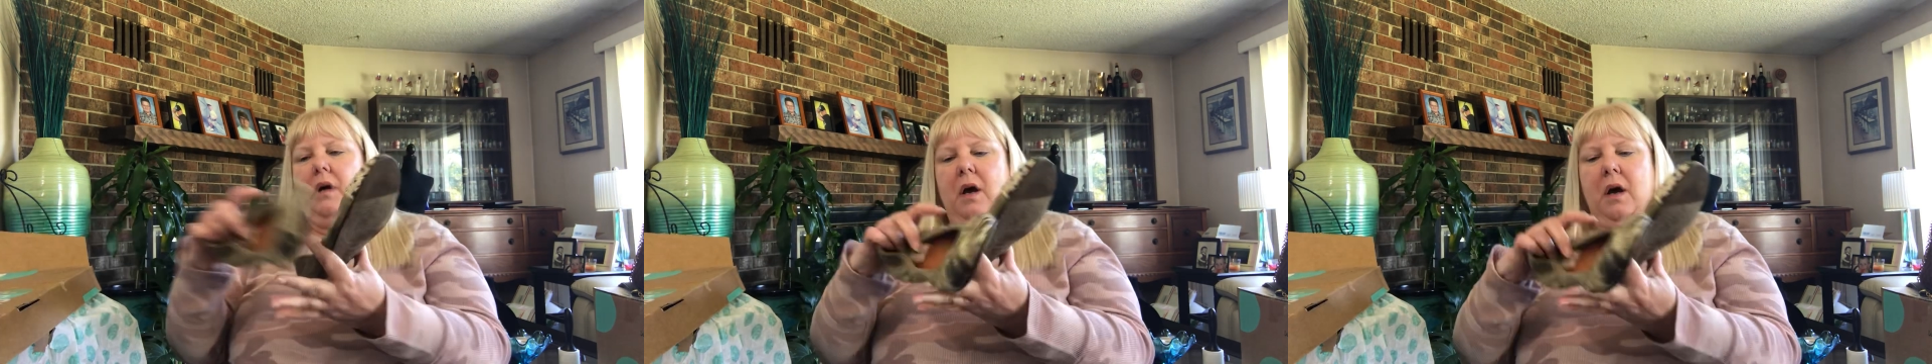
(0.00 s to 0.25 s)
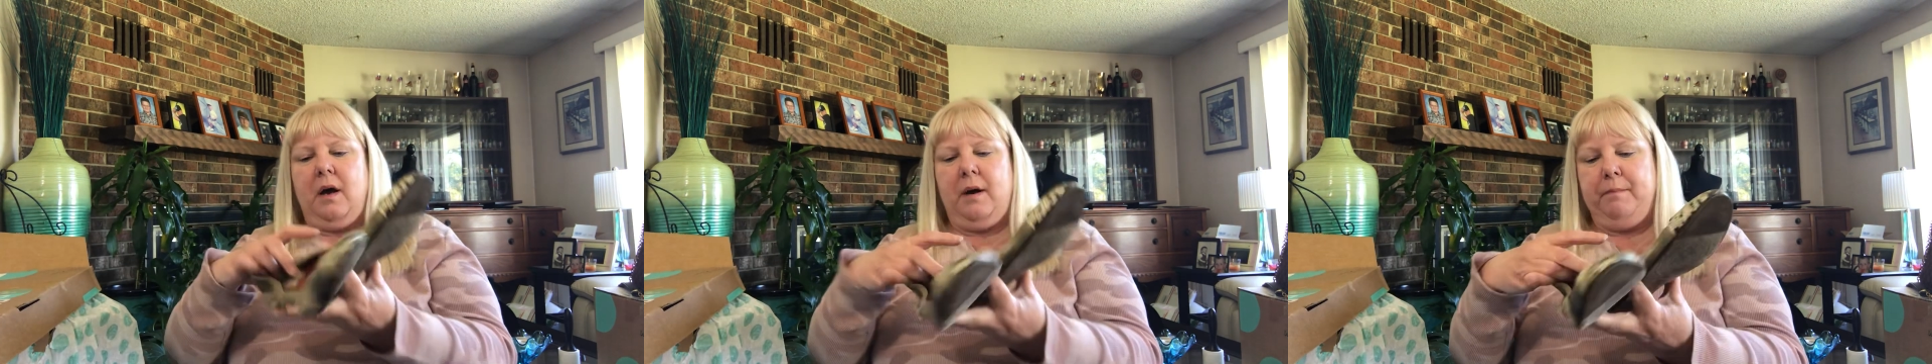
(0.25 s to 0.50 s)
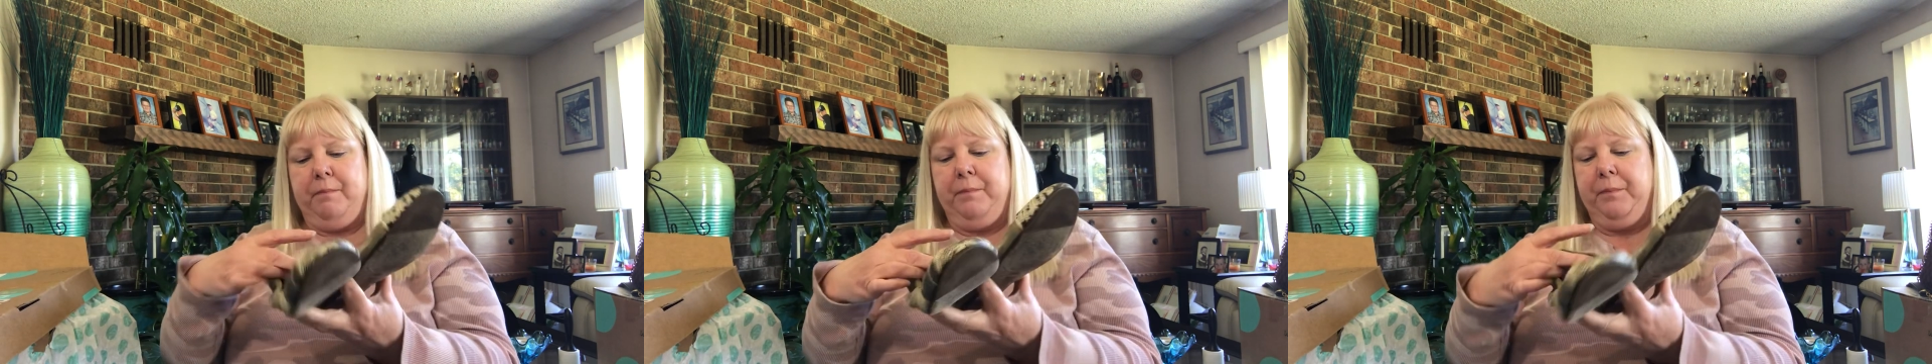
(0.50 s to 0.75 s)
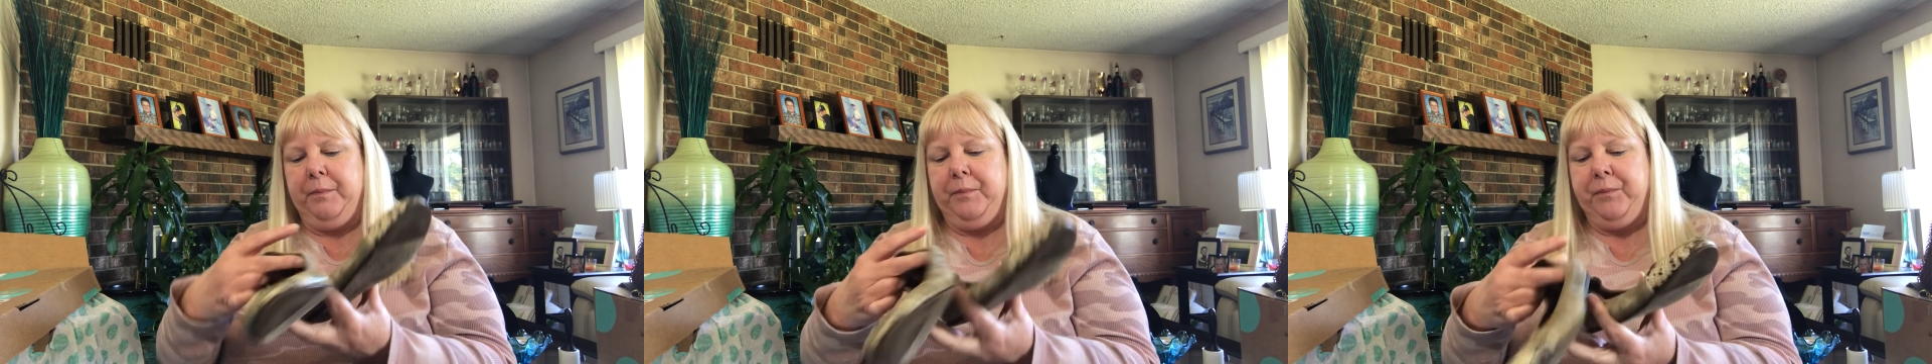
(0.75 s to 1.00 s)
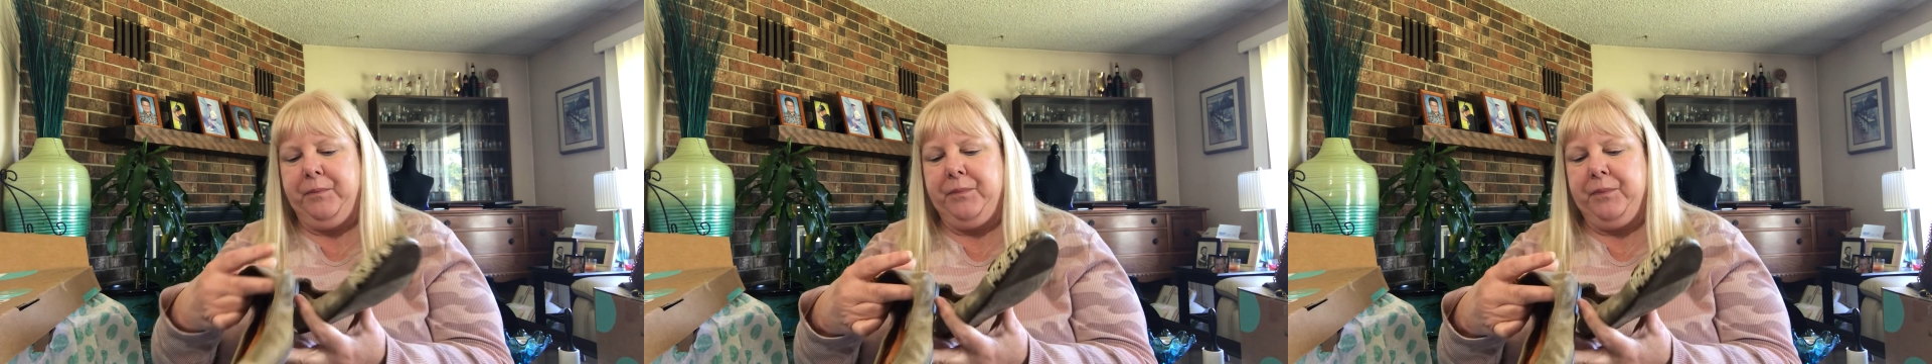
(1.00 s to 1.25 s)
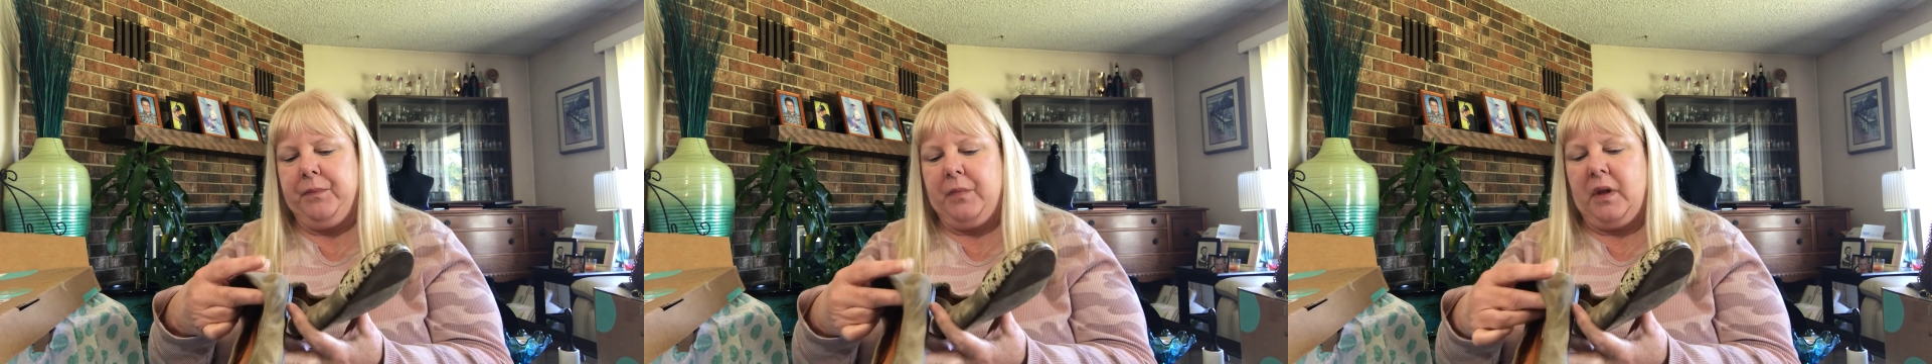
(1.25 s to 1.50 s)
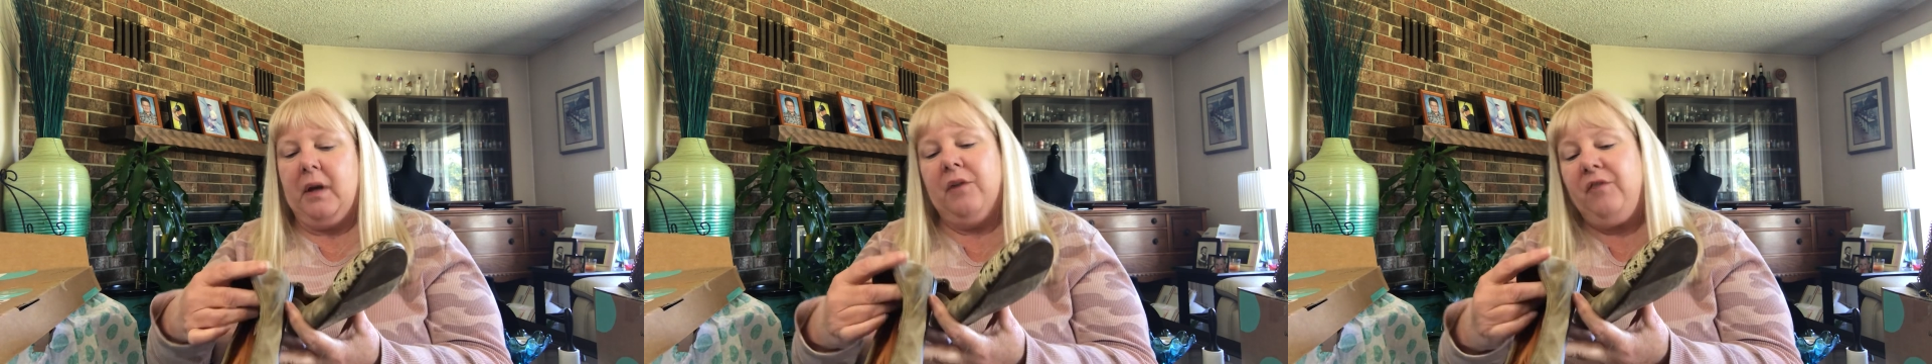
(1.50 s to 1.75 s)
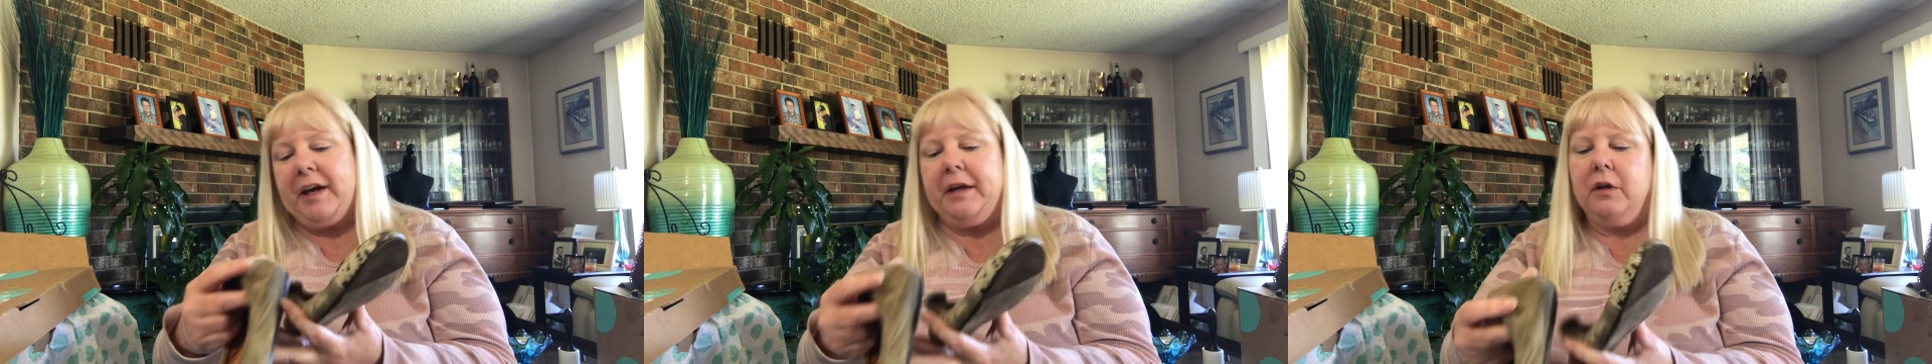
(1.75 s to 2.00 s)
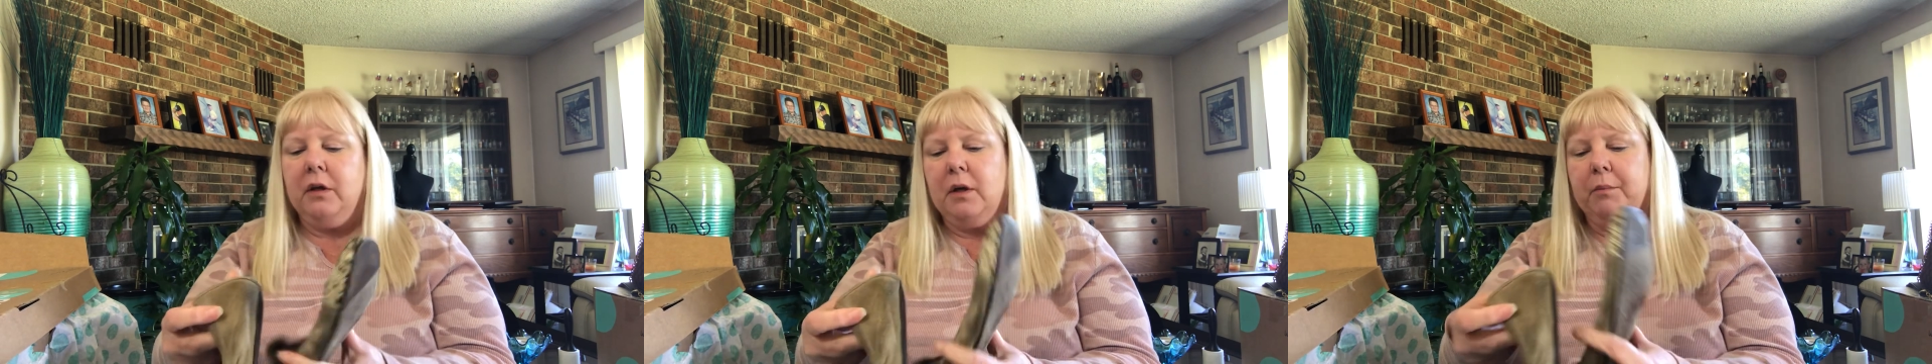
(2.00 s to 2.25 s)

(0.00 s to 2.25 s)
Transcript: Um, if I can clean